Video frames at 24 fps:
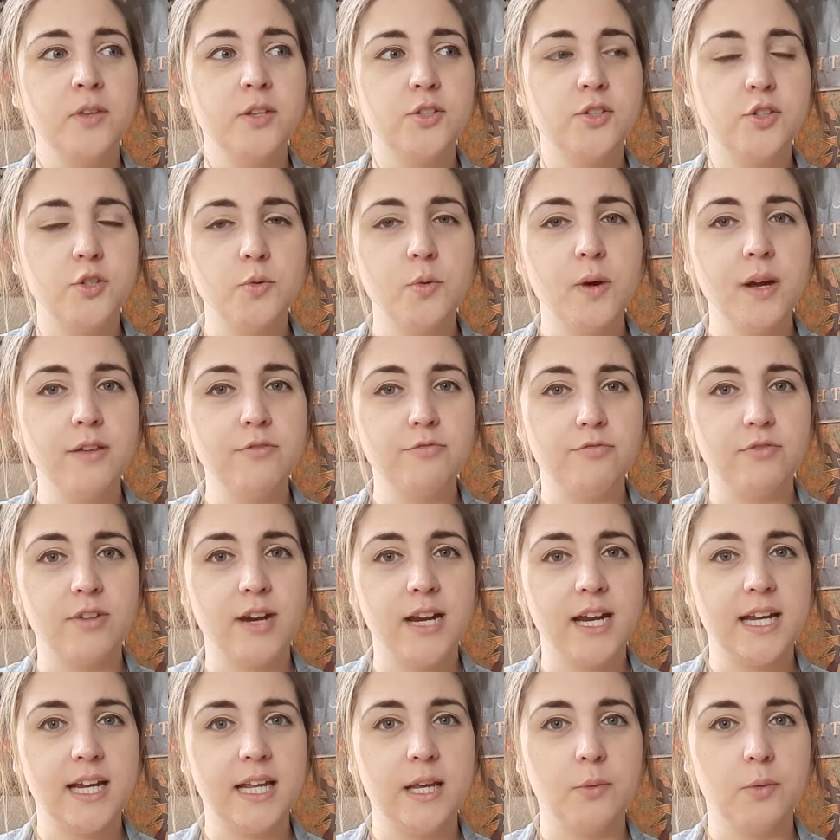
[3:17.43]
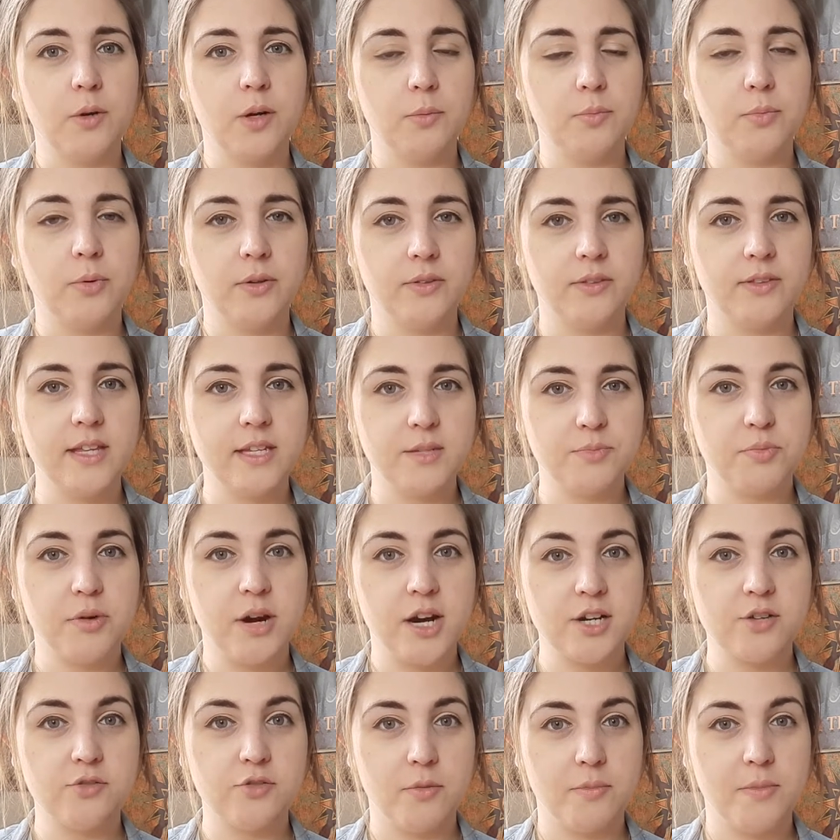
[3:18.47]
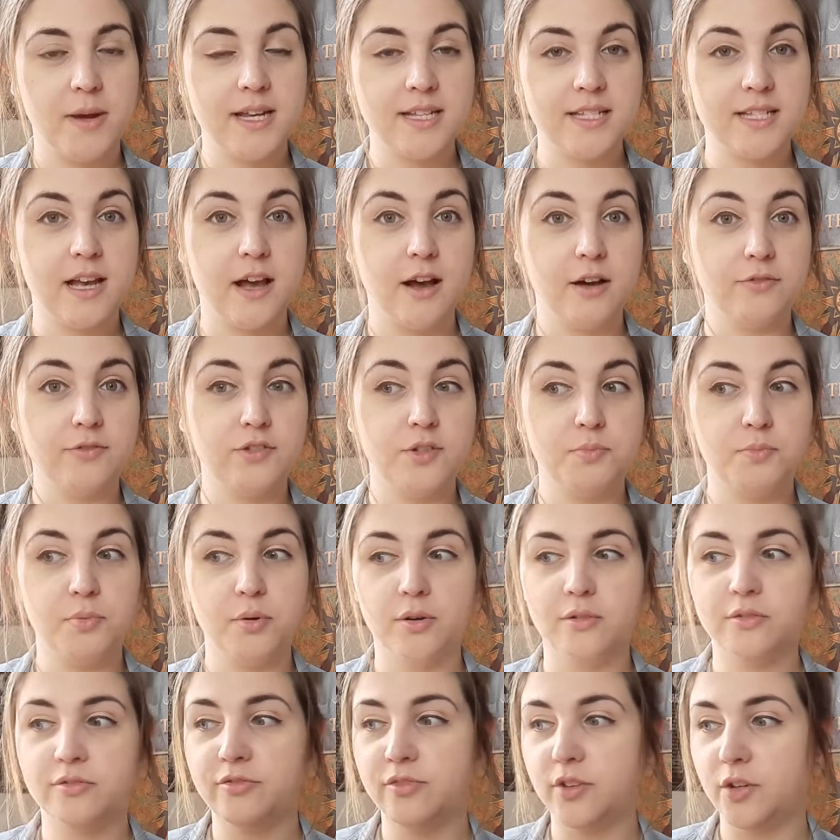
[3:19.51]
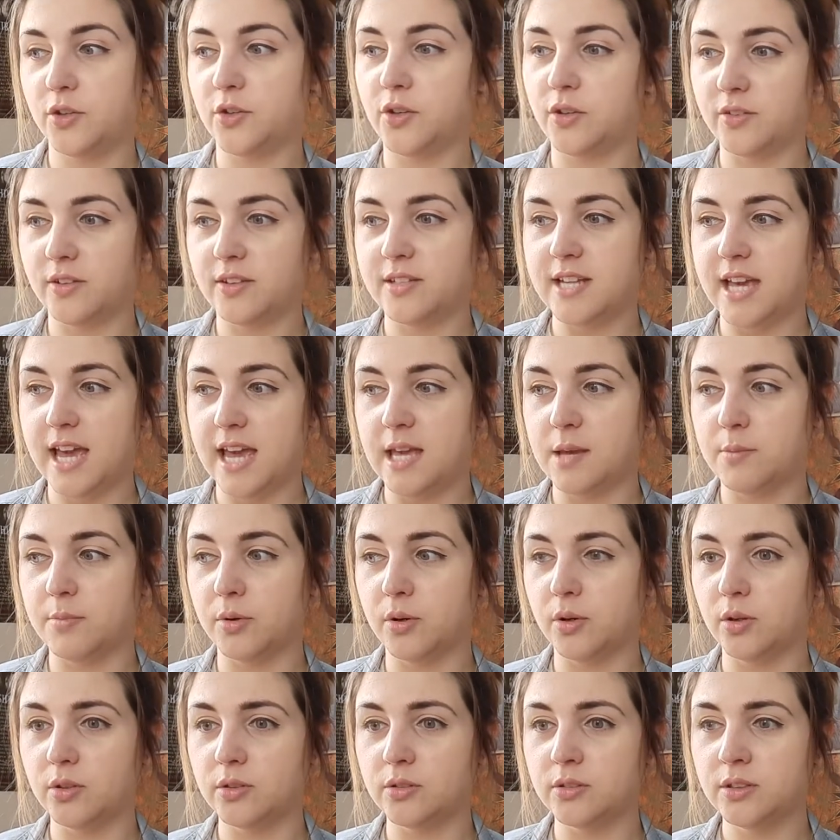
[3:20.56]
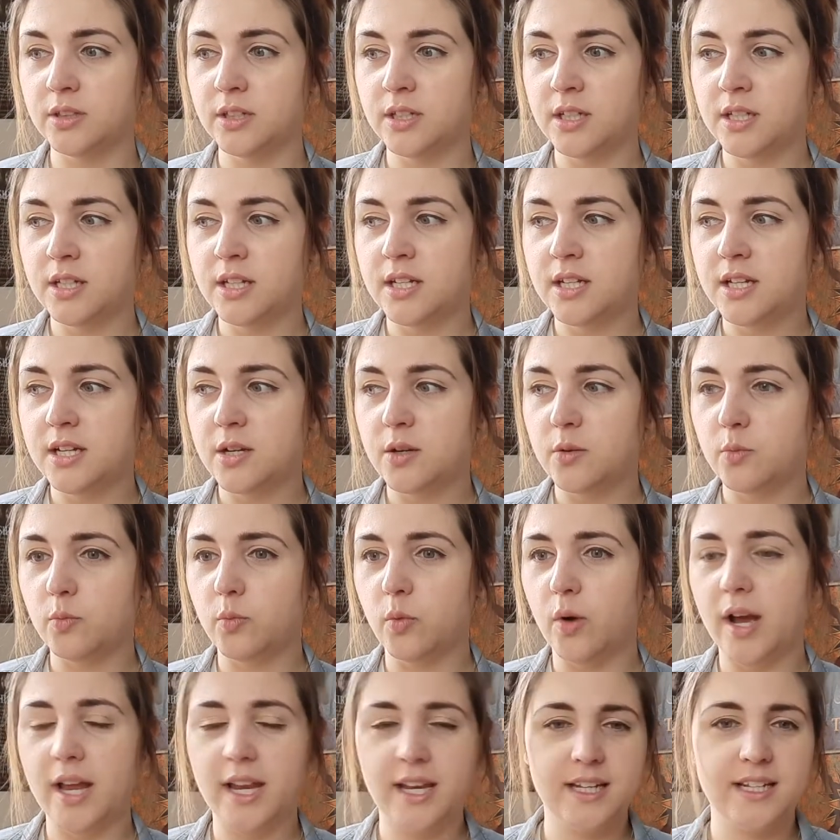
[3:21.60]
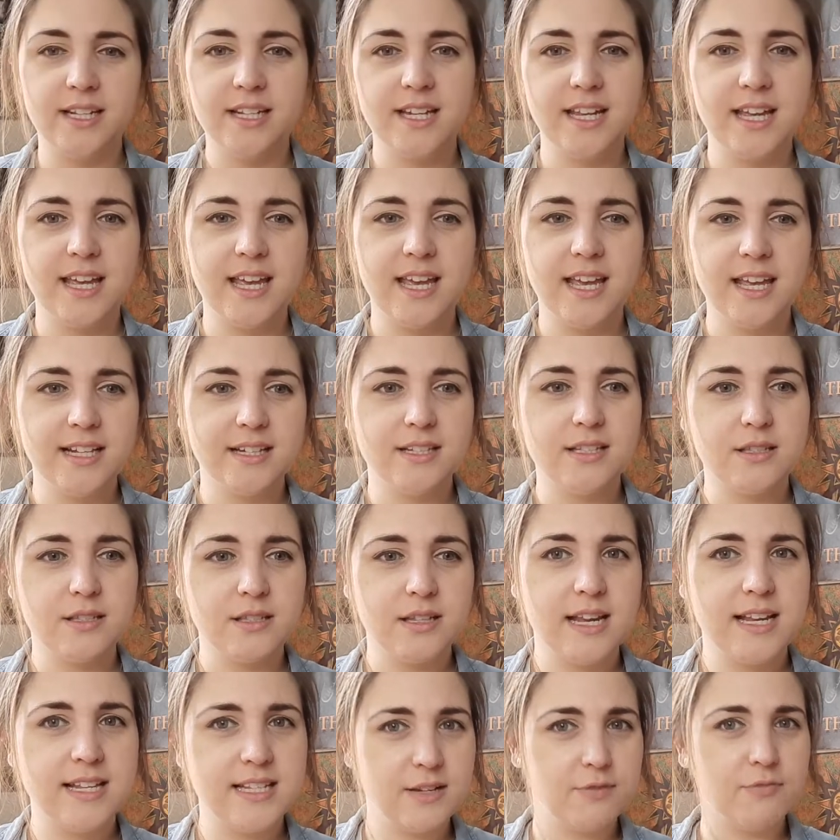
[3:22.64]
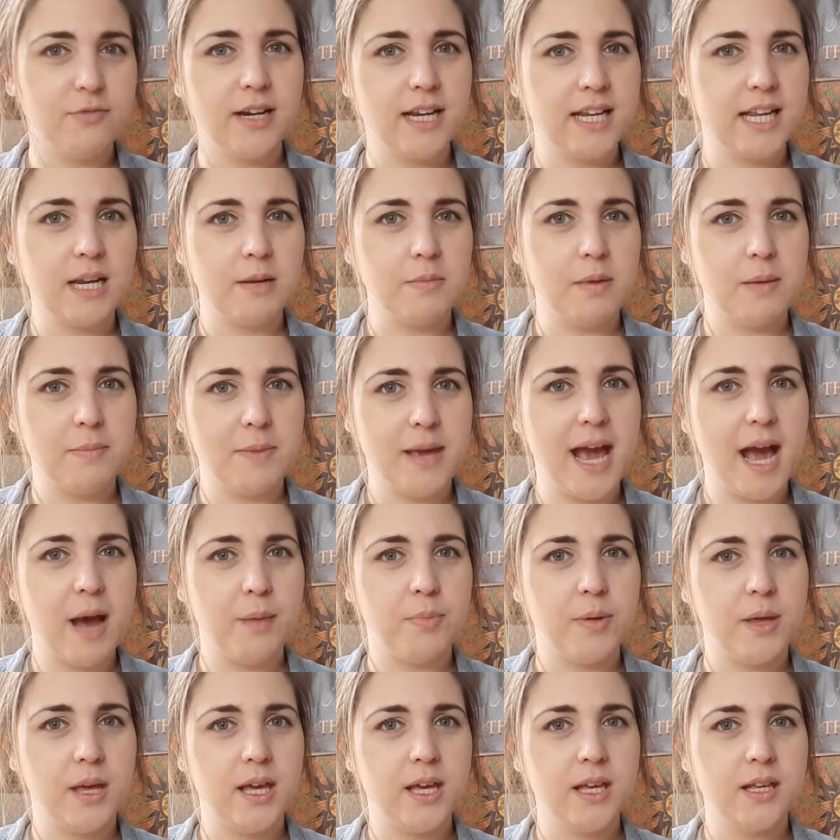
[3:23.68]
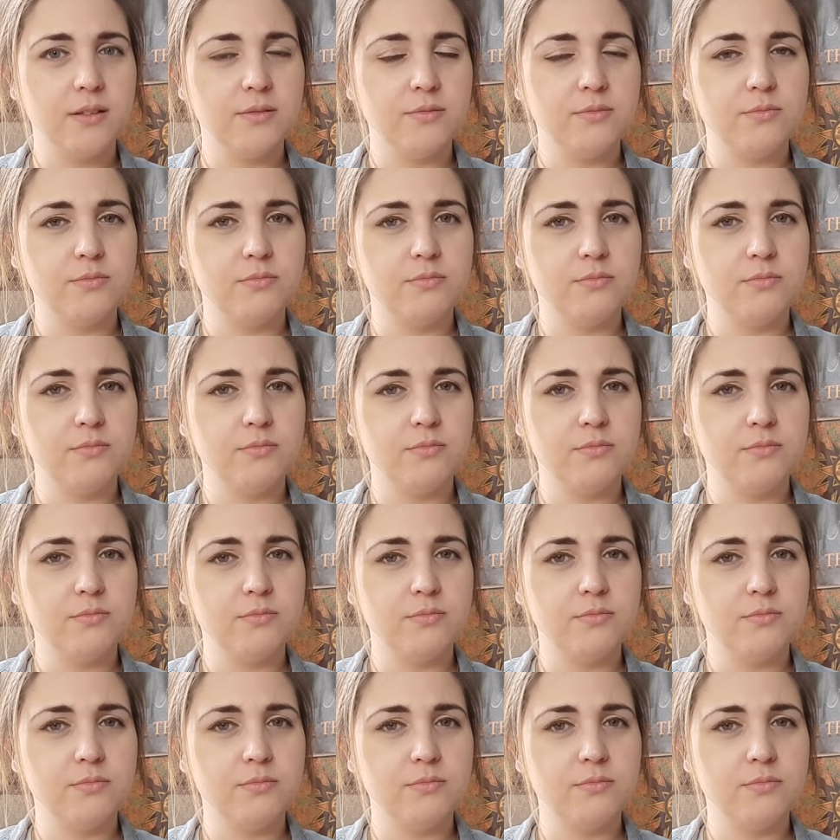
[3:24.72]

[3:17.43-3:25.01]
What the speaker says: do I really want to put this pressure on myself to put food on the table when is it really going to make me happy?